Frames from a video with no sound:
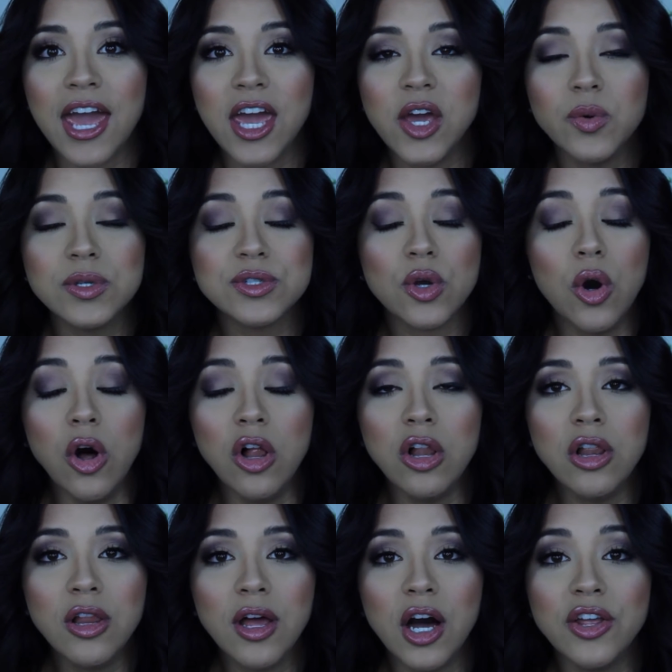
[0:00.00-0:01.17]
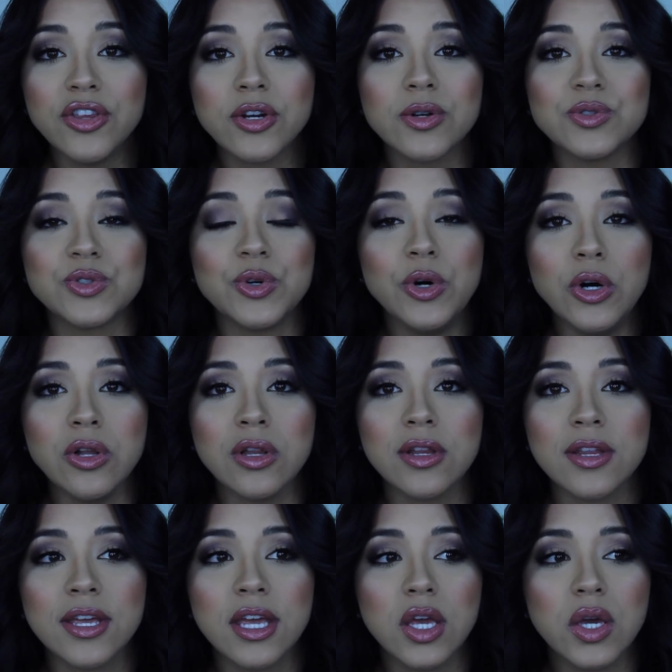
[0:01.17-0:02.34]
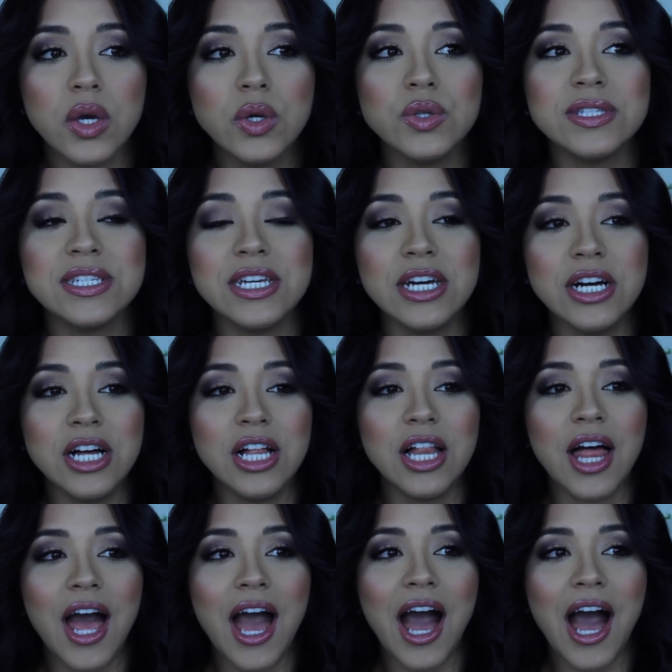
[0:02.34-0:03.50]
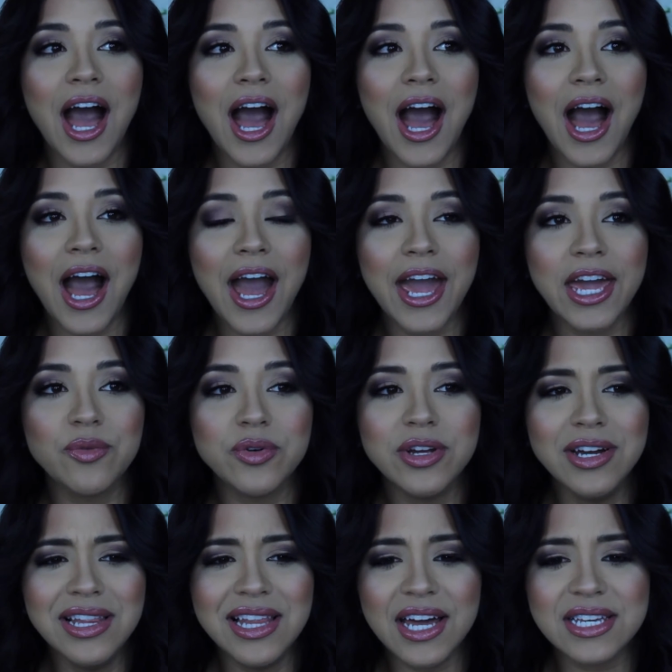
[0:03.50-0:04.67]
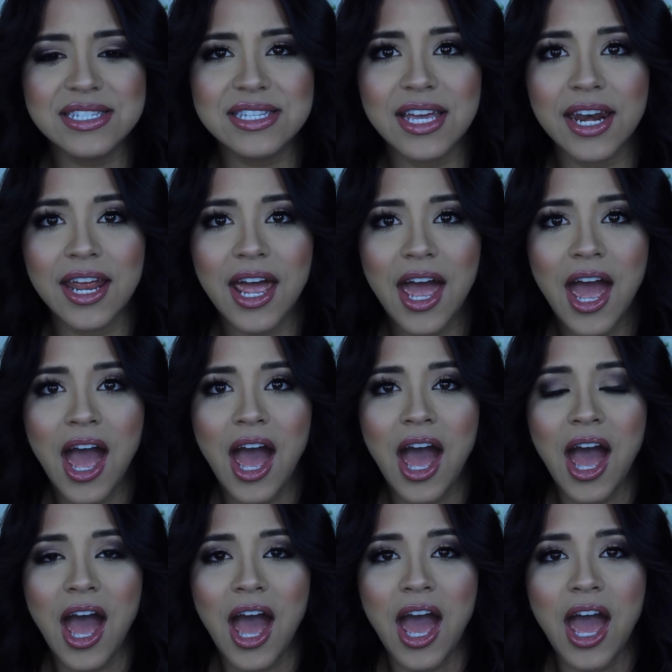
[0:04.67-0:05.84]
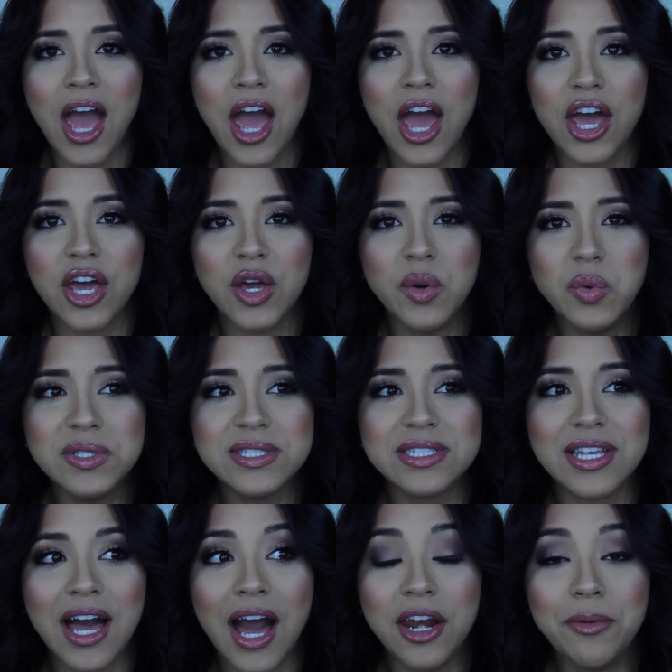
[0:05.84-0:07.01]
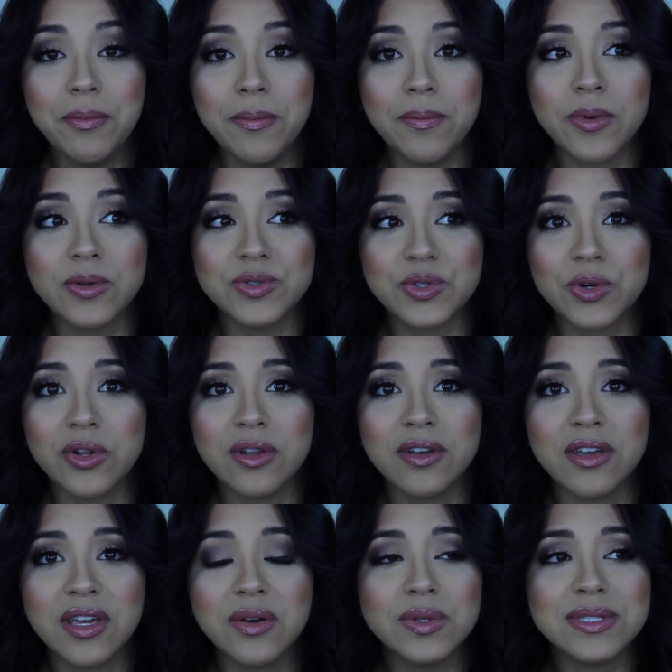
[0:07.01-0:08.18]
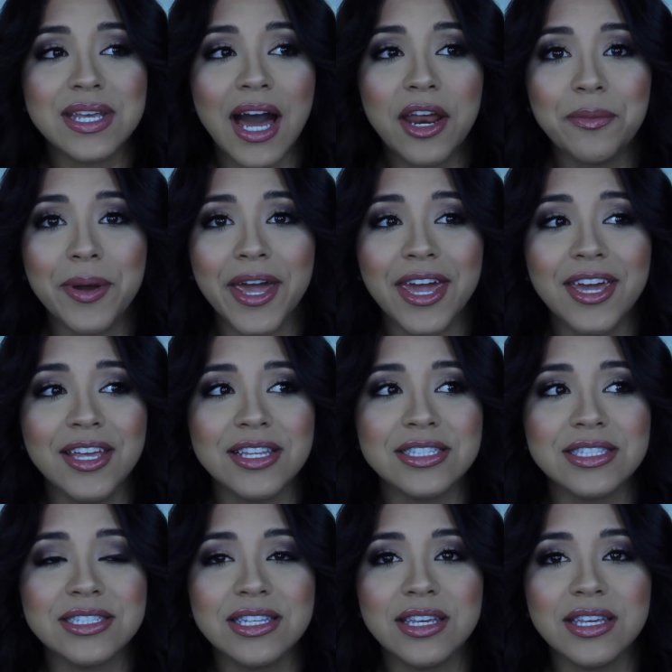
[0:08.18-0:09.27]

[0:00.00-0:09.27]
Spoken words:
it was all under control until I realized that it was out of control. It was out of my hand.